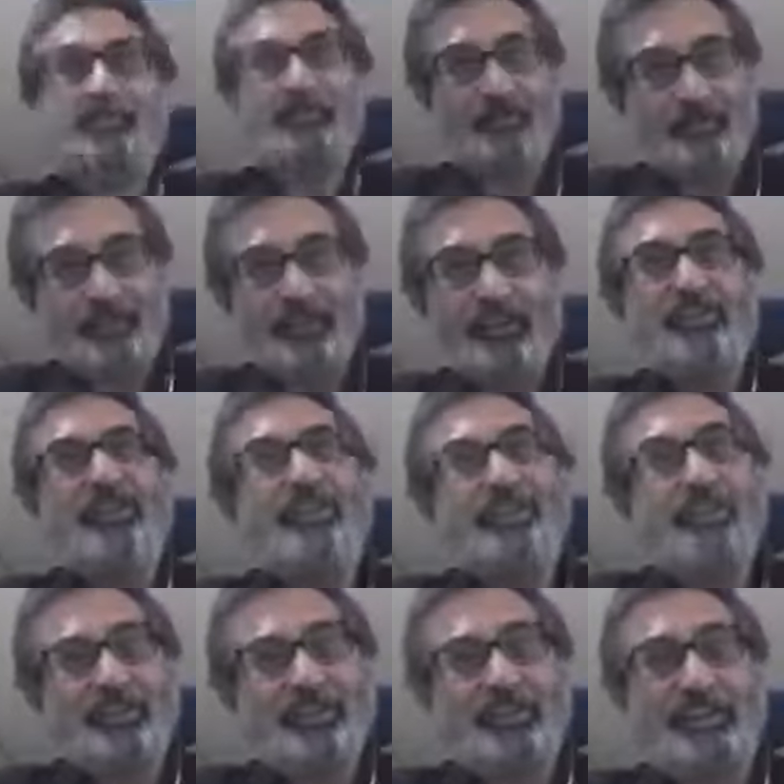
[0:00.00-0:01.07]
for a
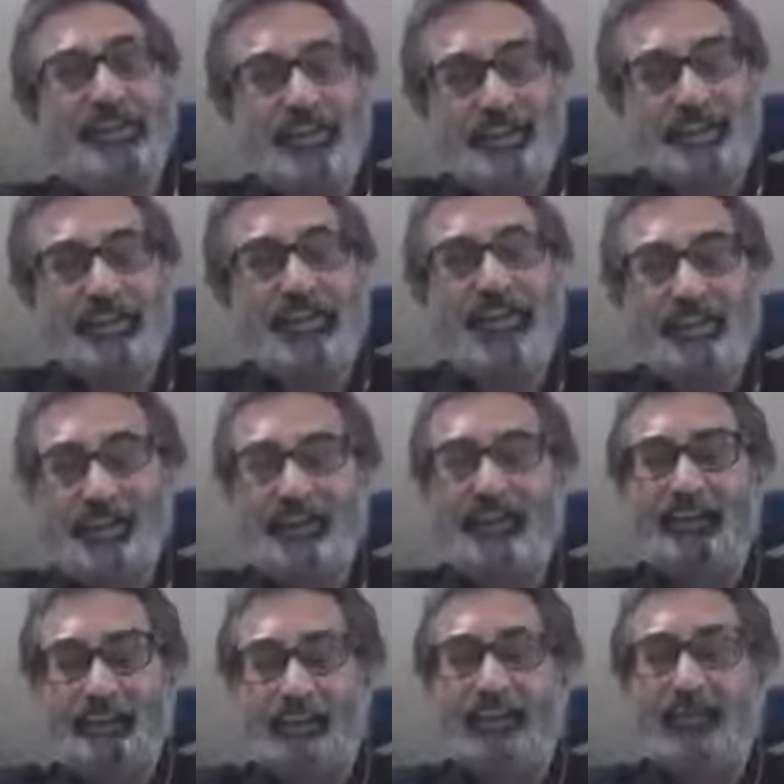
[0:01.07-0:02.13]
chicken ghee
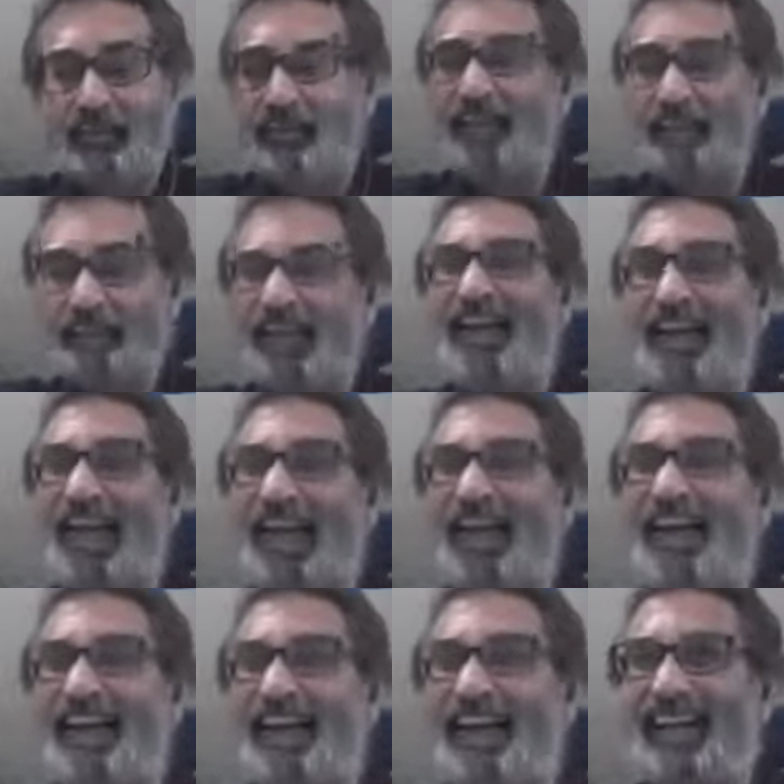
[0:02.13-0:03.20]
roast. I
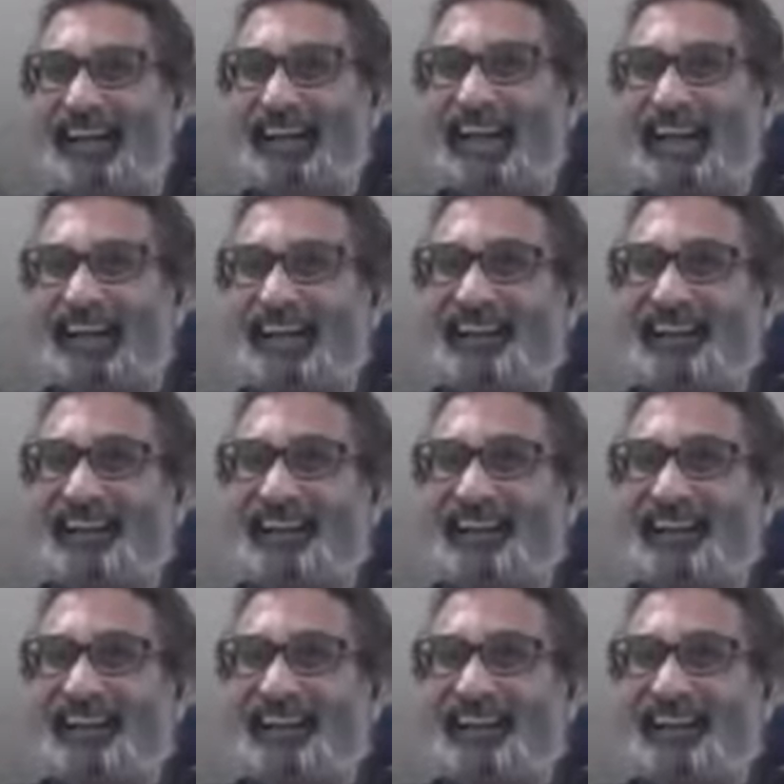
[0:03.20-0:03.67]
like that.